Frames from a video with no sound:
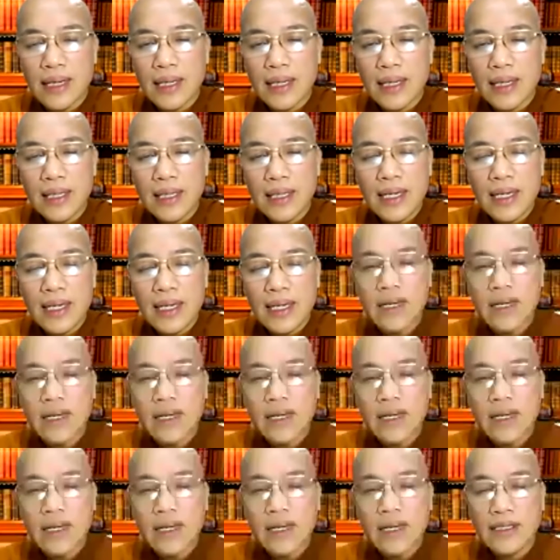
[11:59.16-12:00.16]
India,
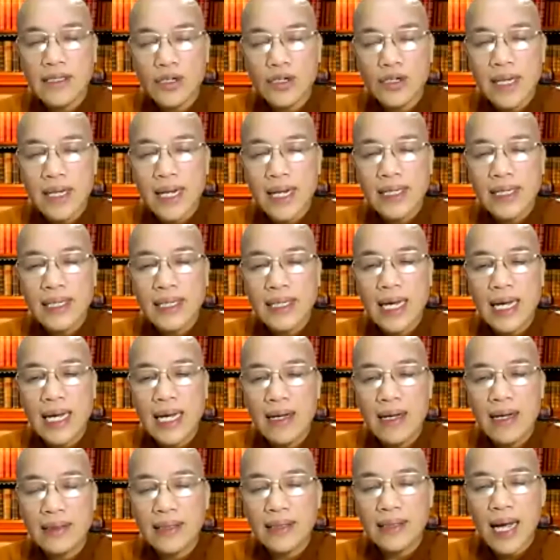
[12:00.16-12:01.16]
Sri Lanka,
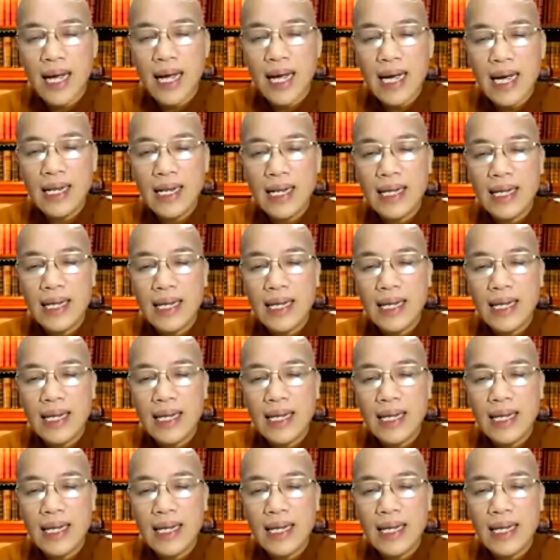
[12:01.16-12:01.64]
Thailand,